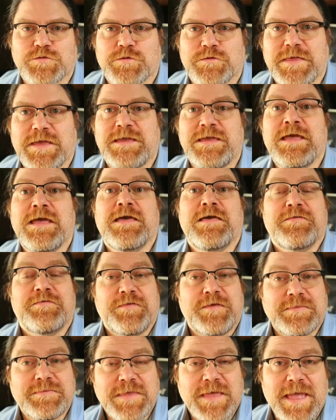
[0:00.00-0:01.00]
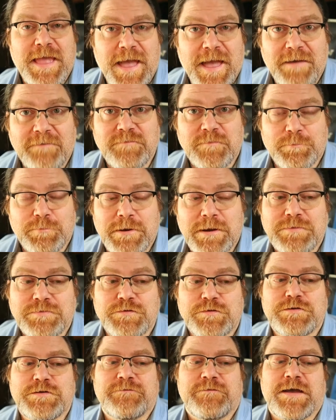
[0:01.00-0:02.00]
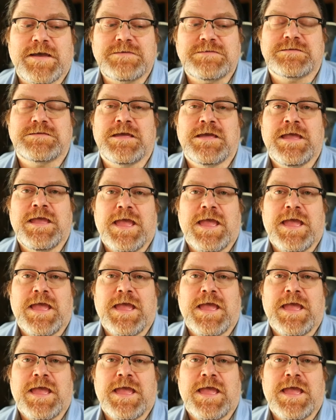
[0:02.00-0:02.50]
or they think they have a breakthrough device